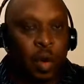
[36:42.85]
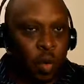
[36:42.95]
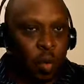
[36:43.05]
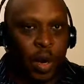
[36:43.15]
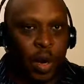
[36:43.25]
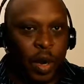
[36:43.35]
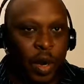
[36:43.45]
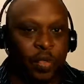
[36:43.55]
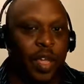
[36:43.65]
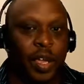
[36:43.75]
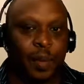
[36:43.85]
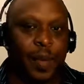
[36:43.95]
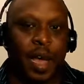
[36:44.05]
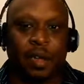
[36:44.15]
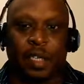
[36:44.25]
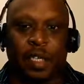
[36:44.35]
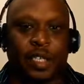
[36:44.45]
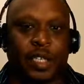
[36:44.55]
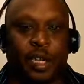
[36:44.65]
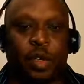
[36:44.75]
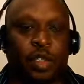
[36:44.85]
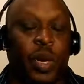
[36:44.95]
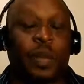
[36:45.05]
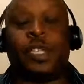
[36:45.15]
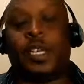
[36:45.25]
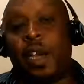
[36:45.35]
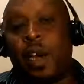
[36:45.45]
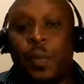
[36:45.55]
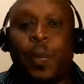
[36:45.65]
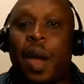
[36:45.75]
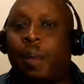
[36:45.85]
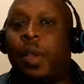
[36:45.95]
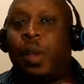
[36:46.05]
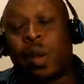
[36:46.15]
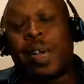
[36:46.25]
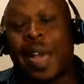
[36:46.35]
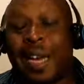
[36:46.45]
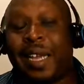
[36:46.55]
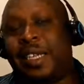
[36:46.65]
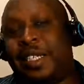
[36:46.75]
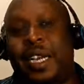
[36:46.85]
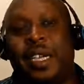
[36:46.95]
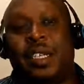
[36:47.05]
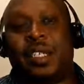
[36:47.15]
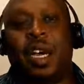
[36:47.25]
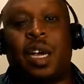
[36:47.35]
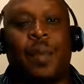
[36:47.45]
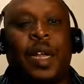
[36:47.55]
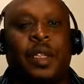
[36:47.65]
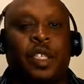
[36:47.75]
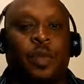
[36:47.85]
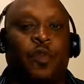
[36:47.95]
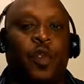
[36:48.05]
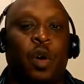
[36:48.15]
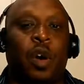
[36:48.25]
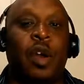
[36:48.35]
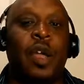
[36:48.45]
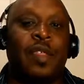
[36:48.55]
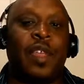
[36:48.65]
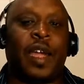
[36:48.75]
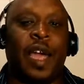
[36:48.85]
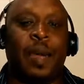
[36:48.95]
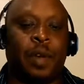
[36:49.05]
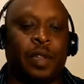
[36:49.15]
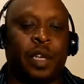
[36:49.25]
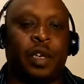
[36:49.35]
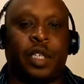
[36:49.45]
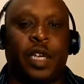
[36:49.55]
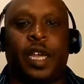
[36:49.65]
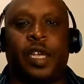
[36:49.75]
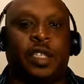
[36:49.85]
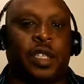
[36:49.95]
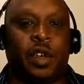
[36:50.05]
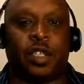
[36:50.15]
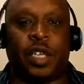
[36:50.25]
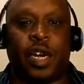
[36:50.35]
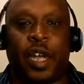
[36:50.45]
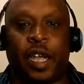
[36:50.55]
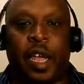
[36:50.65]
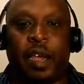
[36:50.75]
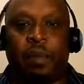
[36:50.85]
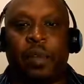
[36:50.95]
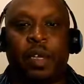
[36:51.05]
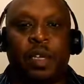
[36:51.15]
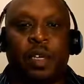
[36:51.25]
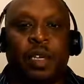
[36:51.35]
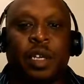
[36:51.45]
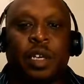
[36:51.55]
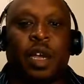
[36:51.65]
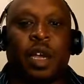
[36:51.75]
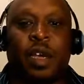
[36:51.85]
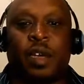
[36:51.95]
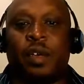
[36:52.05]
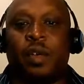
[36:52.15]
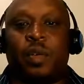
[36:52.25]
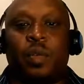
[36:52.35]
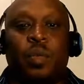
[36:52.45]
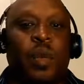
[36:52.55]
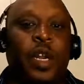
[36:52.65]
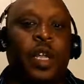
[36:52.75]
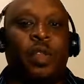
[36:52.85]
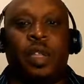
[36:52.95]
What do you think about the St. Louis Rams? Because I know we probably will not get a chance to talk about this before that game on Thursday because it's a Thursday night game. What do you?